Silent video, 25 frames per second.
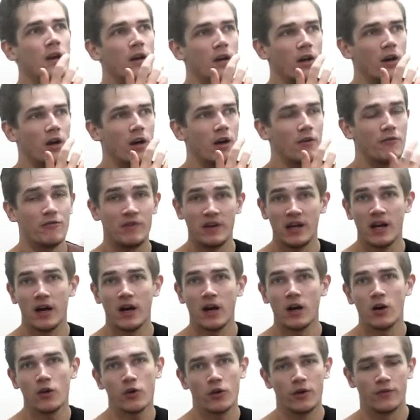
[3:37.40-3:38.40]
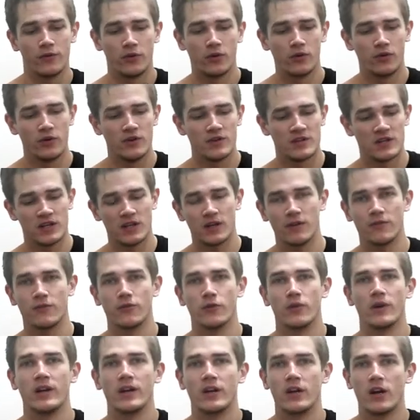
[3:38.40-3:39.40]
VR, or if you're using it
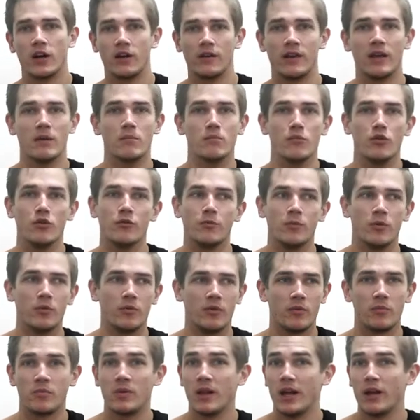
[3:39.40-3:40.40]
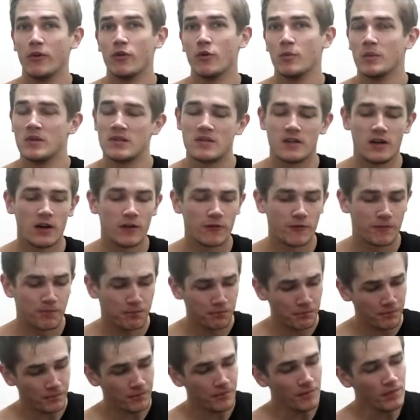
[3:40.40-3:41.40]
for any kind of like movement with playroom and stuff.
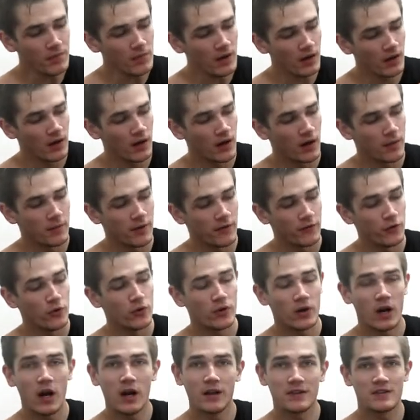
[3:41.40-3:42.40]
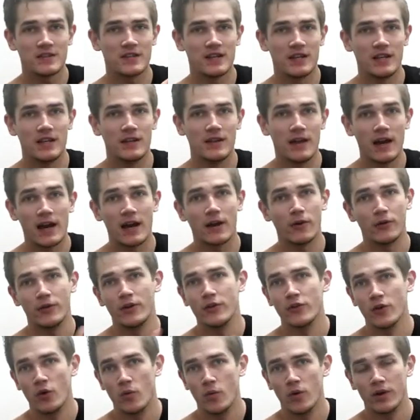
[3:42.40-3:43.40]
If you can't see that, or you
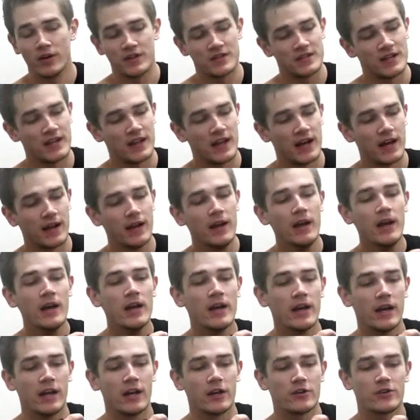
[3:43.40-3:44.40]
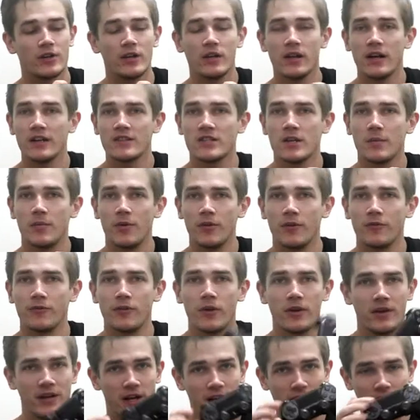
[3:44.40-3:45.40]
don't want to see that, it actually lights up on the
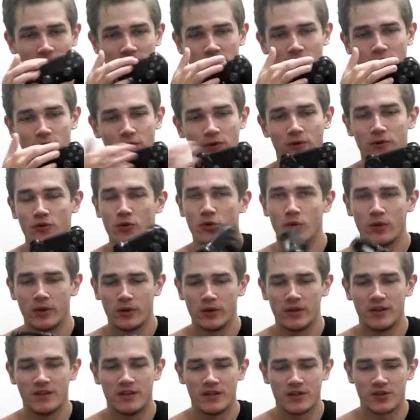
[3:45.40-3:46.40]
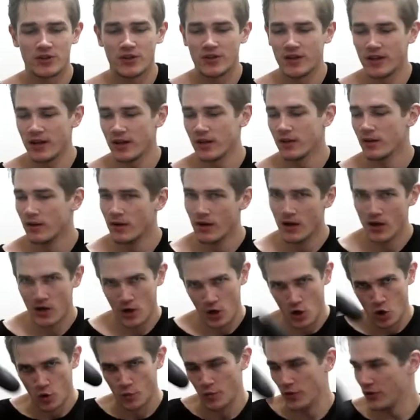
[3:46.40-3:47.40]
front now, so cool little addition there.
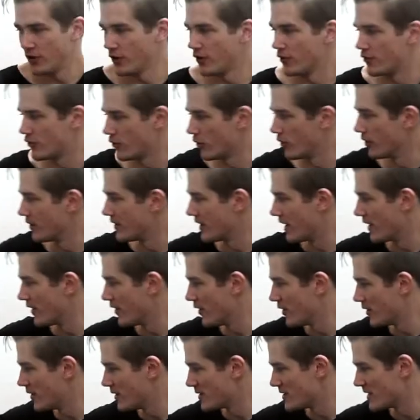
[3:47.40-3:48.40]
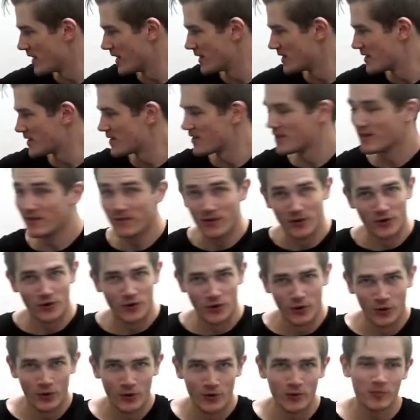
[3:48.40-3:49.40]
We'll put the controller down though, because that's
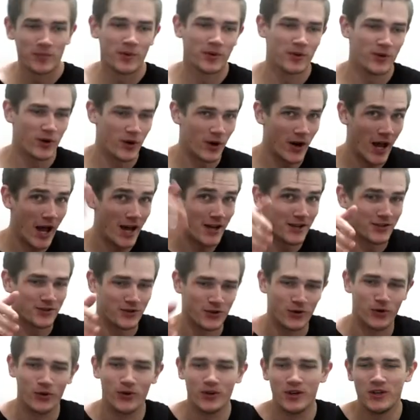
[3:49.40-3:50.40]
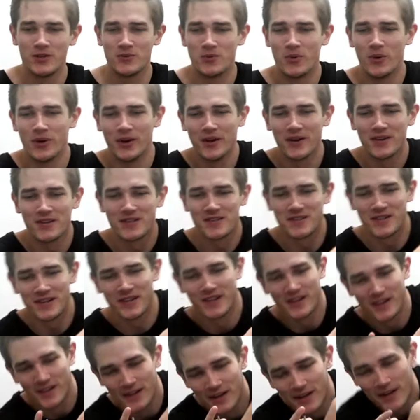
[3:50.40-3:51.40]
cool, but not as cool as what else is in
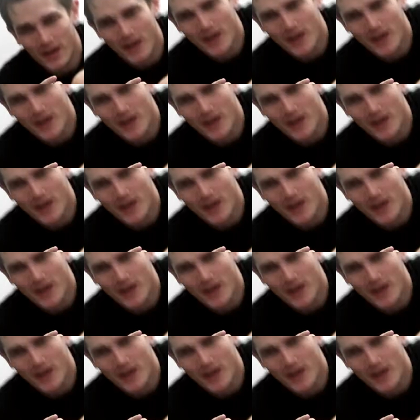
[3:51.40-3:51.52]
here.